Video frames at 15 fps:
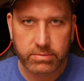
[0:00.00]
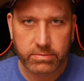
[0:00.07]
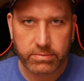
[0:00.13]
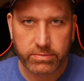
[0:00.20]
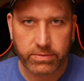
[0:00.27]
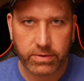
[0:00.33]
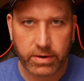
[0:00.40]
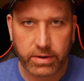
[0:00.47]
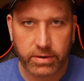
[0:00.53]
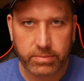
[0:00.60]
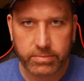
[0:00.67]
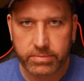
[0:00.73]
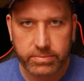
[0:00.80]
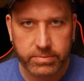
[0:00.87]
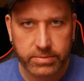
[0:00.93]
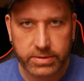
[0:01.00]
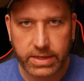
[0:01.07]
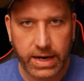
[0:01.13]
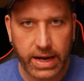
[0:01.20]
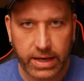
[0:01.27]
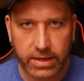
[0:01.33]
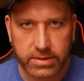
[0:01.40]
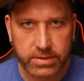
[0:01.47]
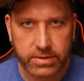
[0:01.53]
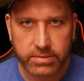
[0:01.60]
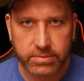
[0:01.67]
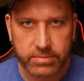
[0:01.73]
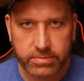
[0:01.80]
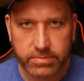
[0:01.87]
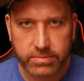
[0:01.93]
for today's
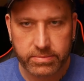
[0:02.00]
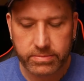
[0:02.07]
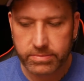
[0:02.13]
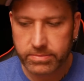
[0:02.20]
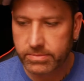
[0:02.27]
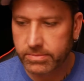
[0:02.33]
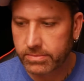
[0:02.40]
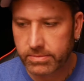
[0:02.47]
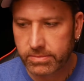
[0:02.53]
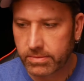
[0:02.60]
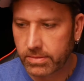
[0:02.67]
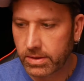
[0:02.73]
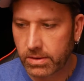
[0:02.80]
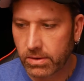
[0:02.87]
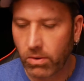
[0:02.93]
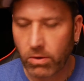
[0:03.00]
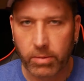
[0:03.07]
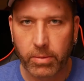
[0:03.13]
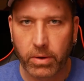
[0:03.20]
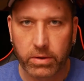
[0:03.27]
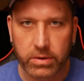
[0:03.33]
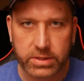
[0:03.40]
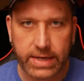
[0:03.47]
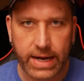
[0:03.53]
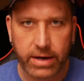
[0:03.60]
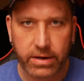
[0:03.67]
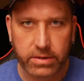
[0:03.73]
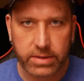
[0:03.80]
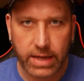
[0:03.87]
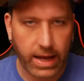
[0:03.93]
hormonal
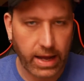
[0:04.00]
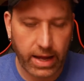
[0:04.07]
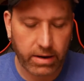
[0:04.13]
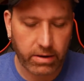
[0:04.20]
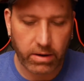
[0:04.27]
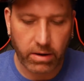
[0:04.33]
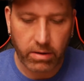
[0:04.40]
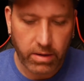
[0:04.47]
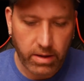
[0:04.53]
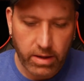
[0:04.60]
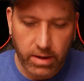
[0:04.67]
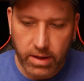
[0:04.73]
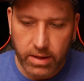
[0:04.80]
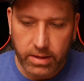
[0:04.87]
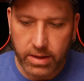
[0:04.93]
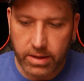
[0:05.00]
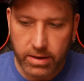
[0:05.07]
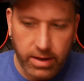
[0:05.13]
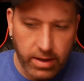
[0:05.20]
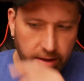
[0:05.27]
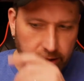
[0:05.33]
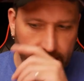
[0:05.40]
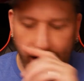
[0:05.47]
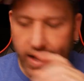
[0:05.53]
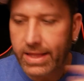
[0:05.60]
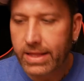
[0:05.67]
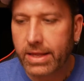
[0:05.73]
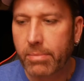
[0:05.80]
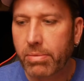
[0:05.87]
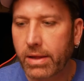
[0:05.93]
standards. I don't know. The guy
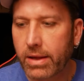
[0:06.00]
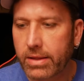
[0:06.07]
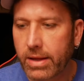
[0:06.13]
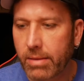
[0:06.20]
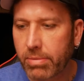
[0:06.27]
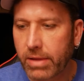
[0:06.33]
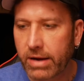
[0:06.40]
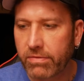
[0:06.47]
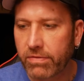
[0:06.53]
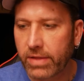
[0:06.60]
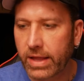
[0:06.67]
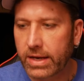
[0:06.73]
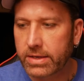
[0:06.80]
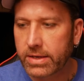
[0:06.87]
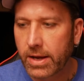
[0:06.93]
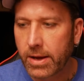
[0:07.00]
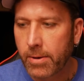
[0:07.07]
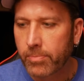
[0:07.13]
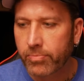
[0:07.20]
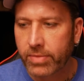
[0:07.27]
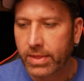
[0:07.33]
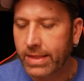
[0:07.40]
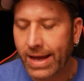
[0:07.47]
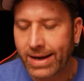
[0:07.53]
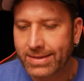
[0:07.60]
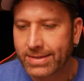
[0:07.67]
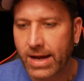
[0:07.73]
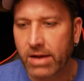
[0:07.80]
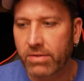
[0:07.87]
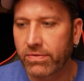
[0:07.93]
that played Flint, that
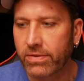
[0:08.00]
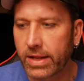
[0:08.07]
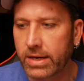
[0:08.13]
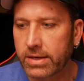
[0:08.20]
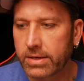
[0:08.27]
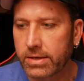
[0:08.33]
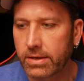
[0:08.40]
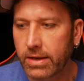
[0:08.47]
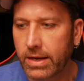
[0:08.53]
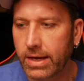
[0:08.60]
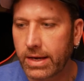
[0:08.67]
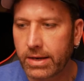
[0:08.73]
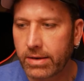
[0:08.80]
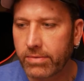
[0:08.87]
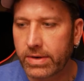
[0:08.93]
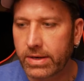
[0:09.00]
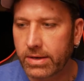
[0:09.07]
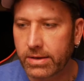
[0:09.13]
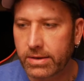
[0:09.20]
is not Flint. He didn't even